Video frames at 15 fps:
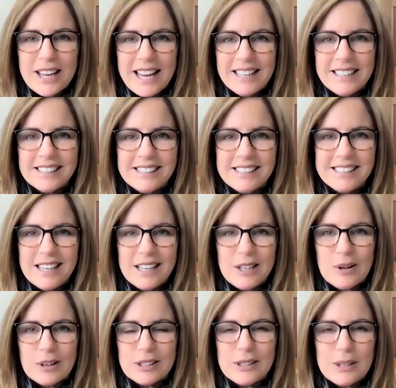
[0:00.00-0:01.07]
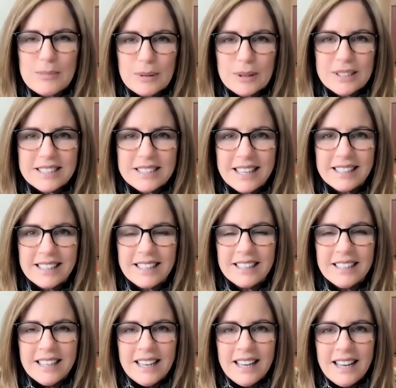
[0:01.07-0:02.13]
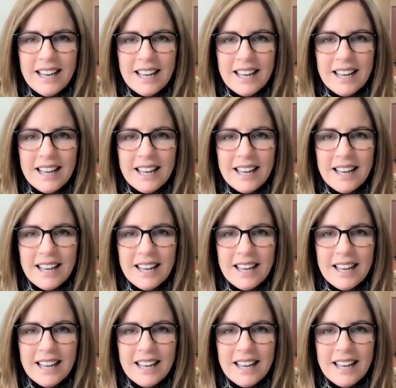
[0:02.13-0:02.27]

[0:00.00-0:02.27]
Candace Singh, your superintendent,